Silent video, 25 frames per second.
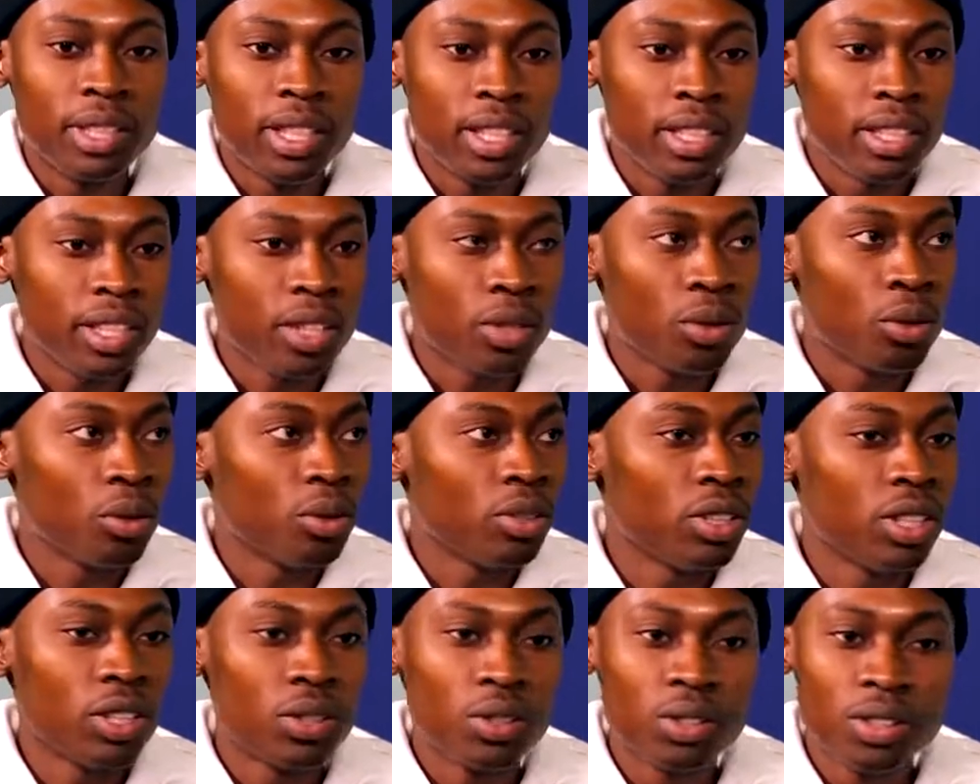Then they
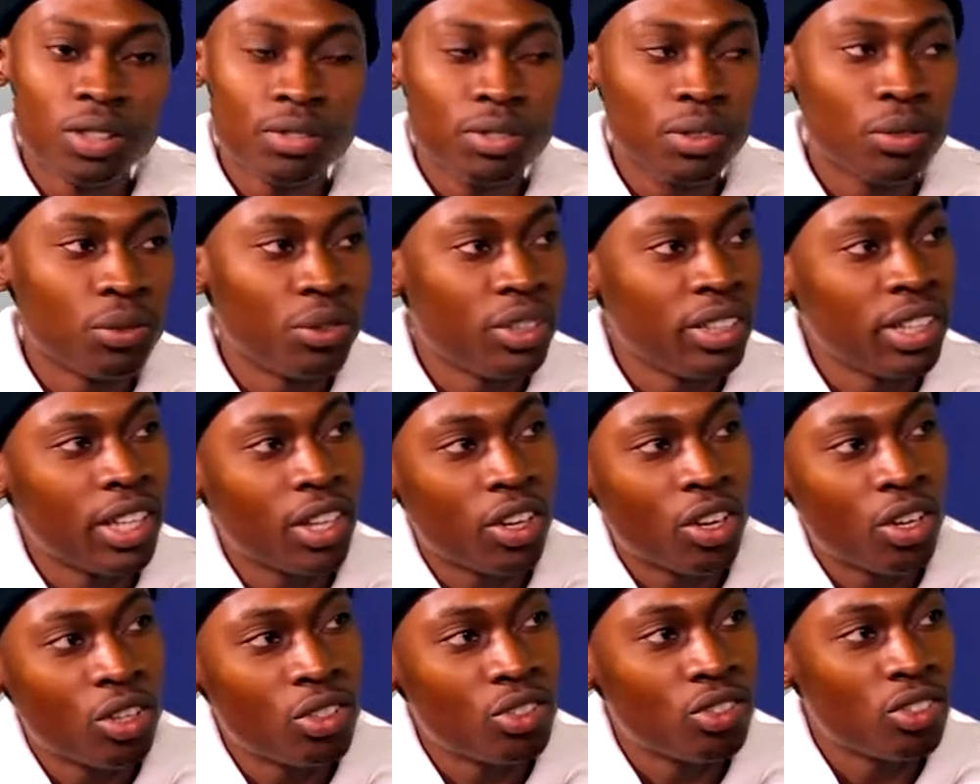go, they don't even read the
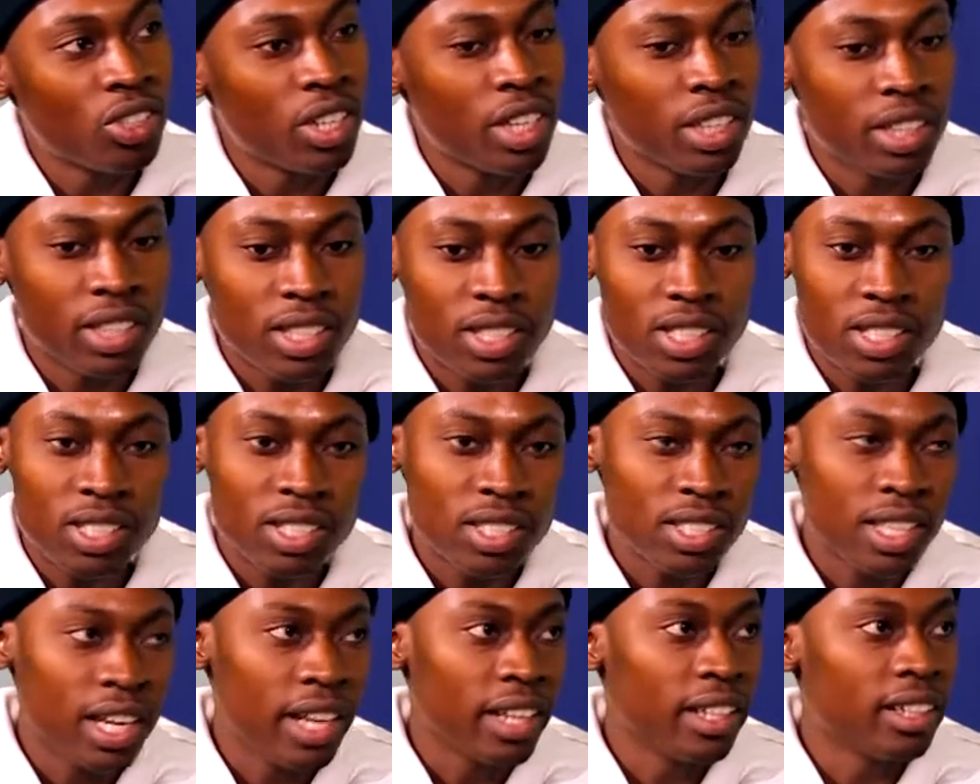contract, they
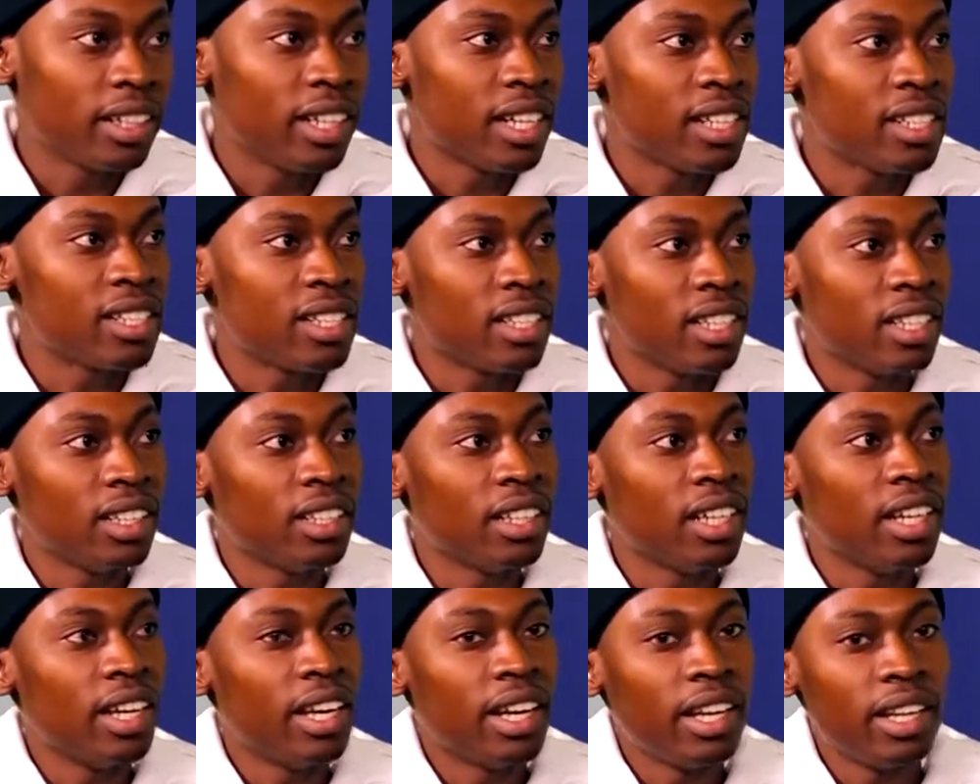just sign, that's it.